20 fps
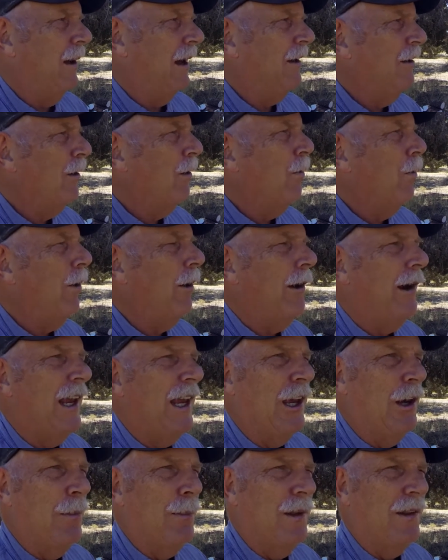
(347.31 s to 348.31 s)
I don't know where
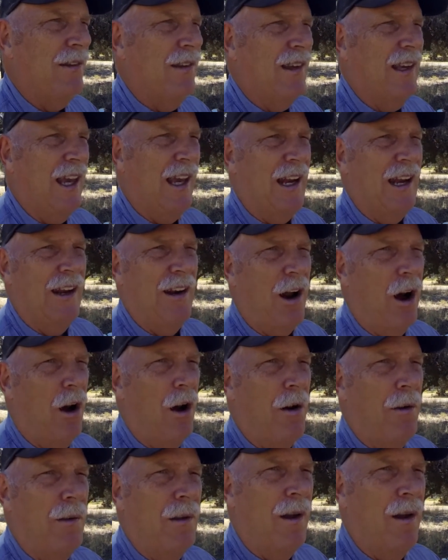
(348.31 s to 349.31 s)
humans get it
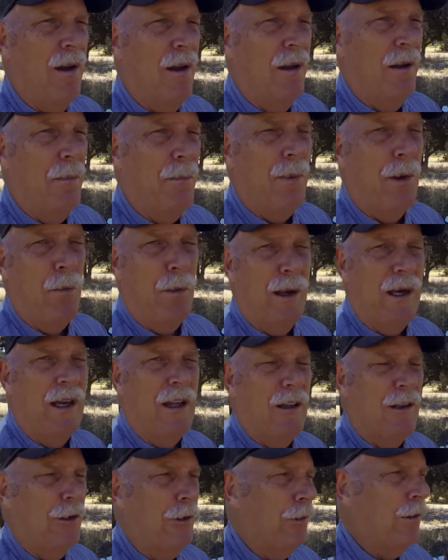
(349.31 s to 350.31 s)
all, but we
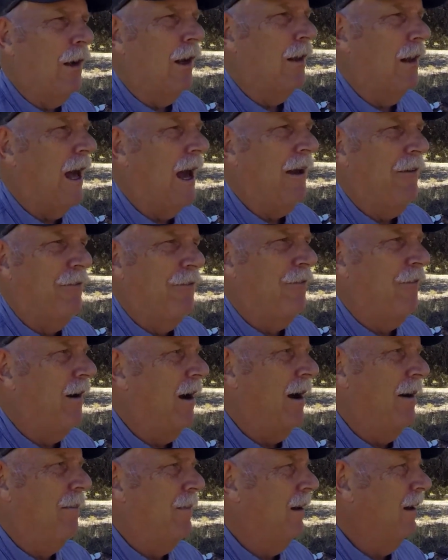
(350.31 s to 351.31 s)
could learn a lot
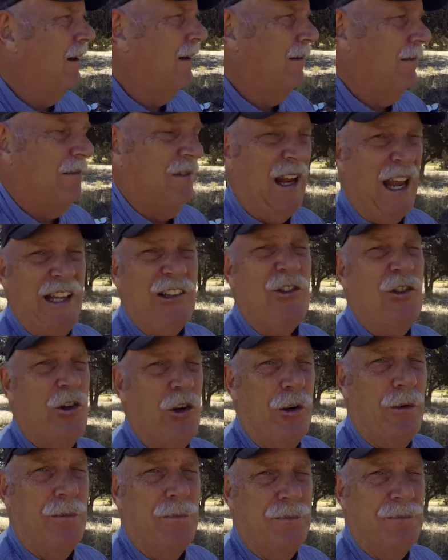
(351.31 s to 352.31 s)
from
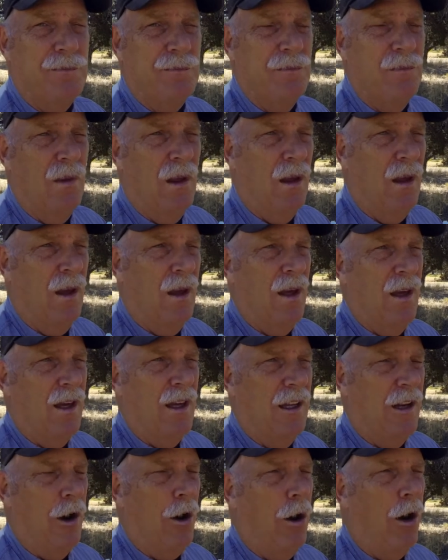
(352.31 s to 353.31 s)
nature.
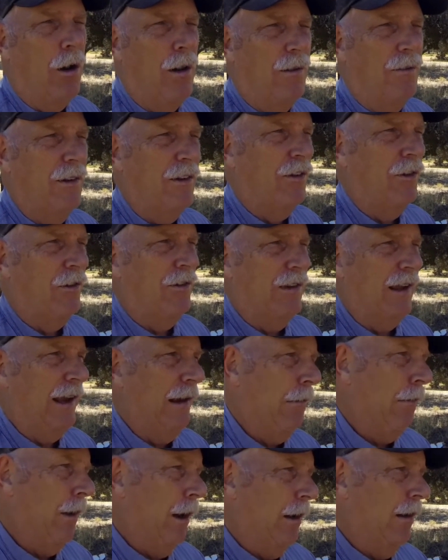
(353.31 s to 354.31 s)
You know, all of us are
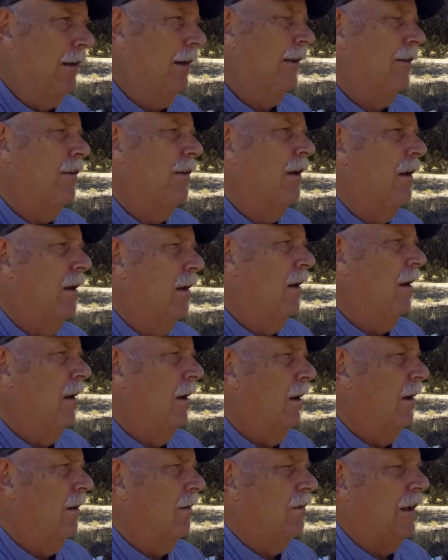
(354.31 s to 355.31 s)
saying, well, let's
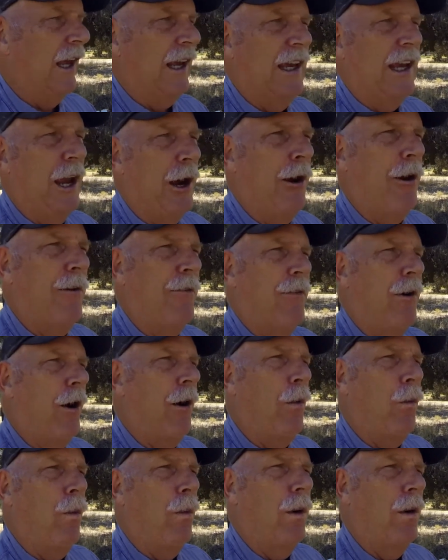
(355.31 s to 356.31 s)
take care of
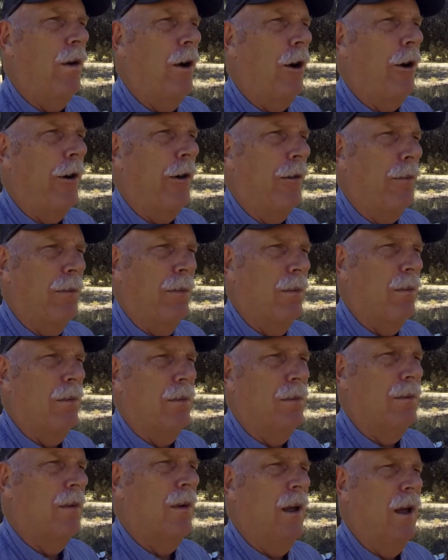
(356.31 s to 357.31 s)
our
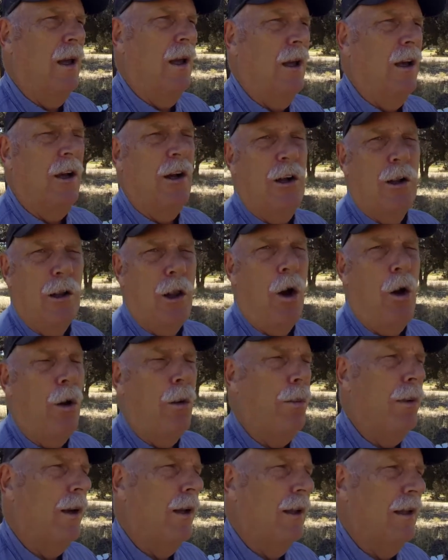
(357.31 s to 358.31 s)
globe.